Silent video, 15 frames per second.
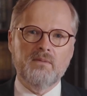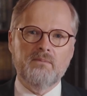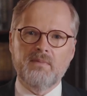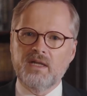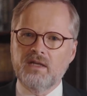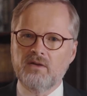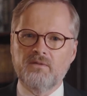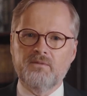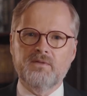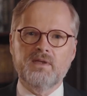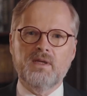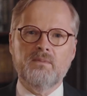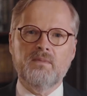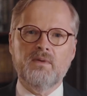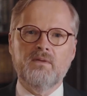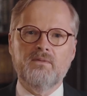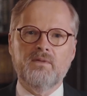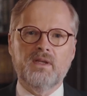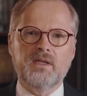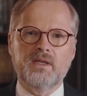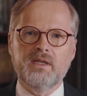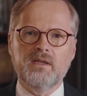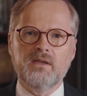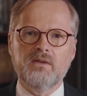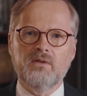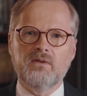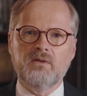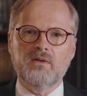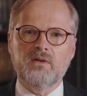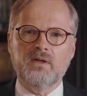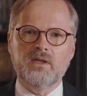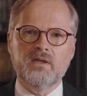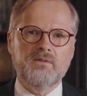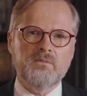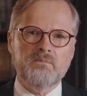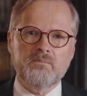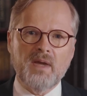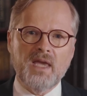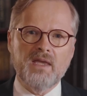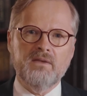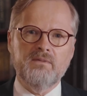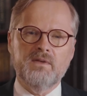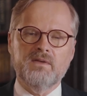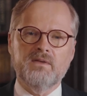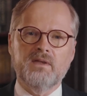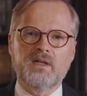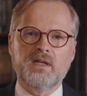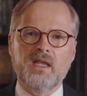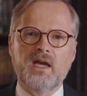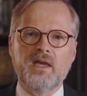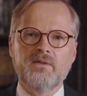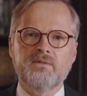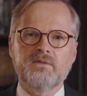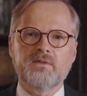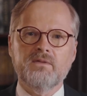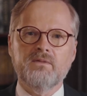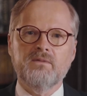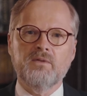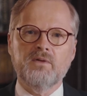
Many of them fell ill or even paid with their lives